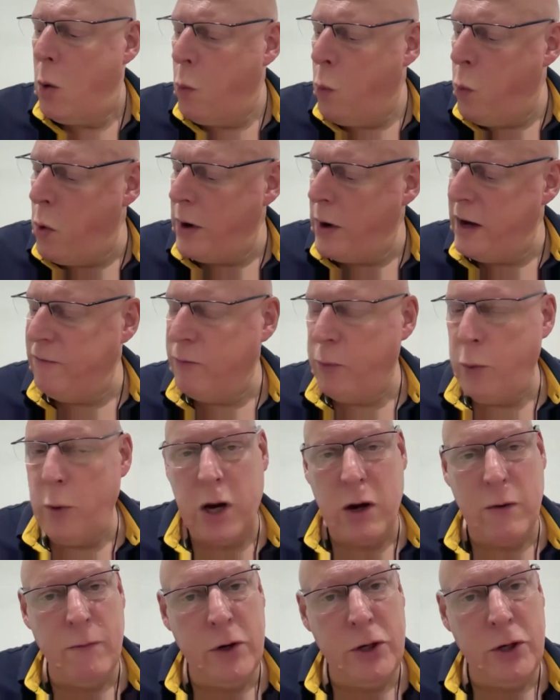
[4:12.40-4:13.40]
What if we
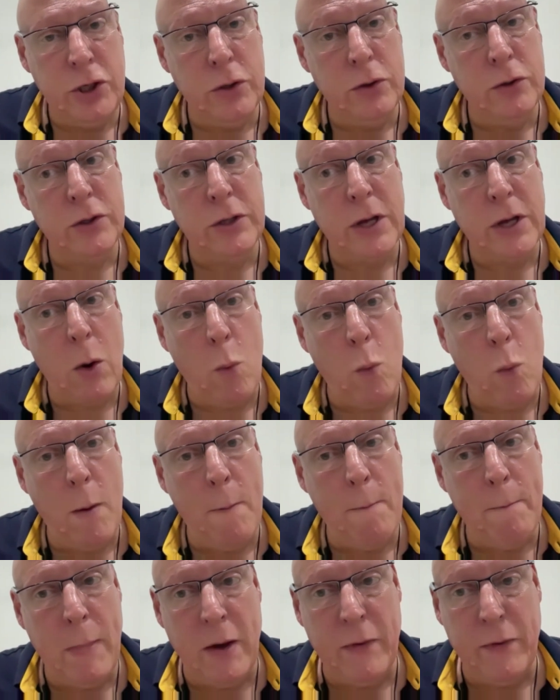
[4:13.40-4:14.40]
can reduce that
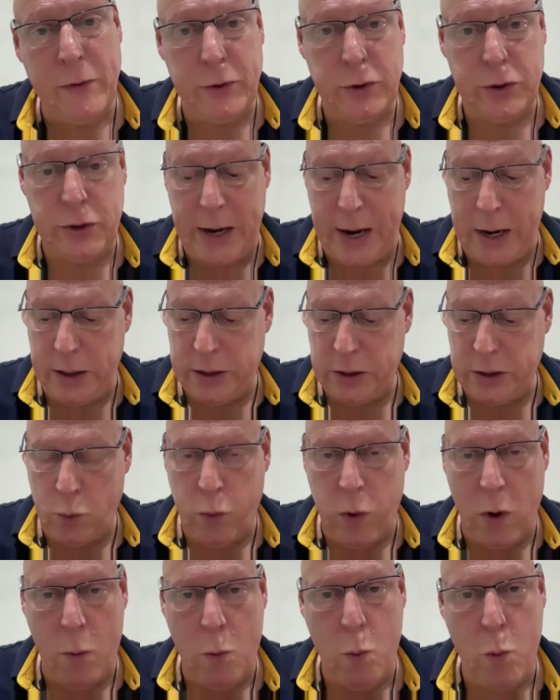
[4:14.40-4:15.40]
1 month down to
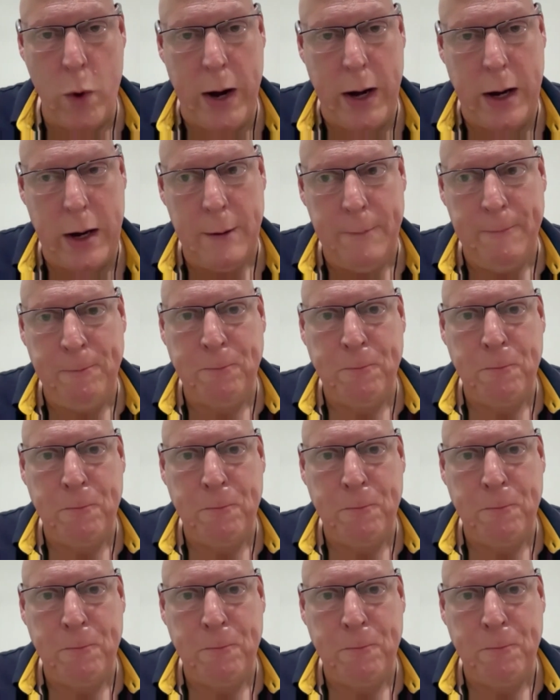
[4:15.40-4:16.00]
1 week